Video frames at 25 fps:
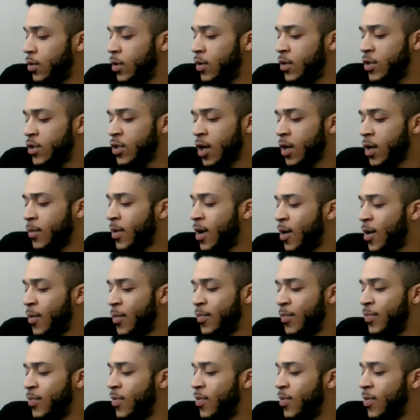you're talking
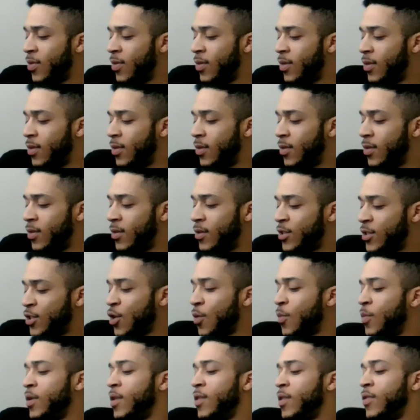about
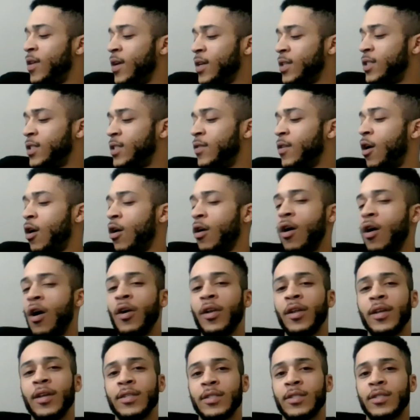so many things that our
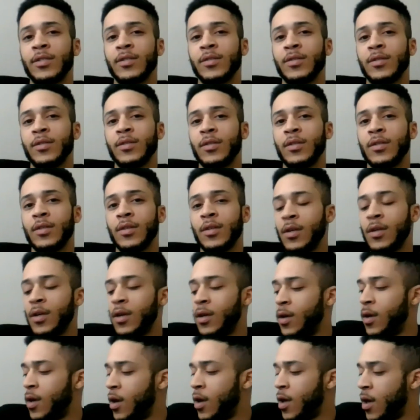audience
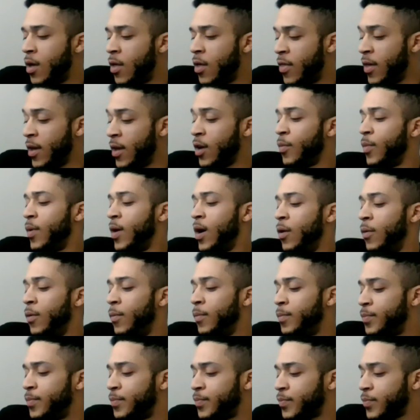think about.